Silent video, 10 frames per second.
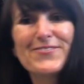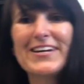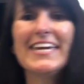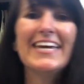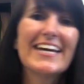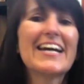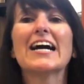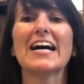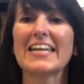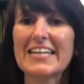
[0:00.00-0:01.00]
week,
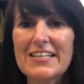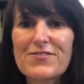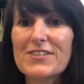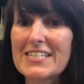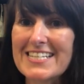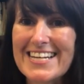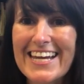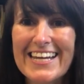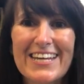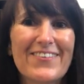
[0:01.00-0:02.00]
at least for today
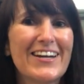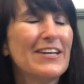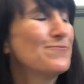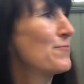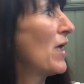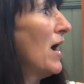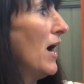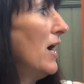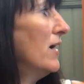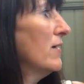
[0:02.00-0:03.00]
anyway.
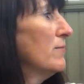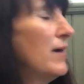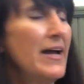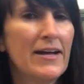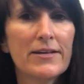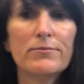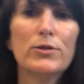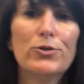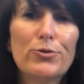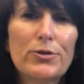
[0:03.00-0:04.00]
Um, and
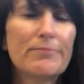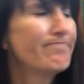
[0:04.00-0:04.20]
mood,